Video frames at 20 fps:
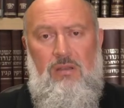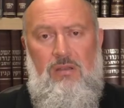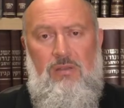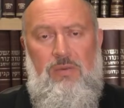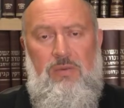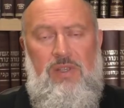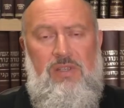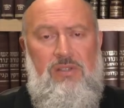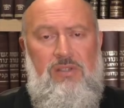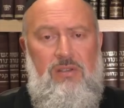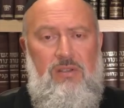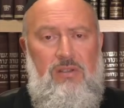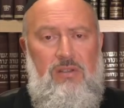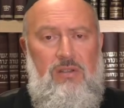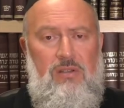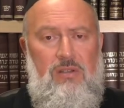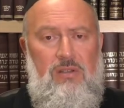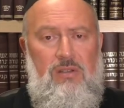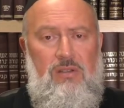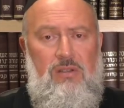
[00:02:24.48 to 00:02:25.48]
The reason
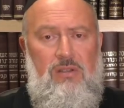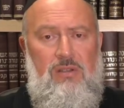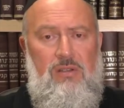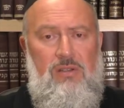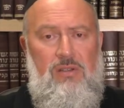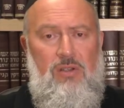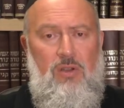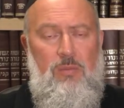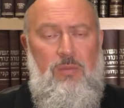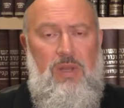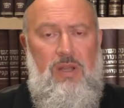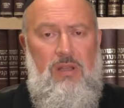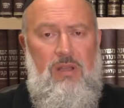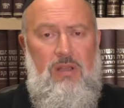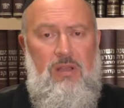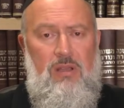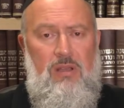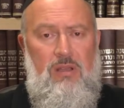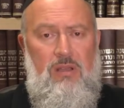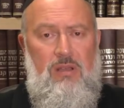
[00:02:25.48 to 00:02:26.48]
so
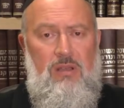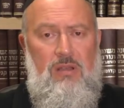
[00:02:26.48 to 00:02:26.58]
many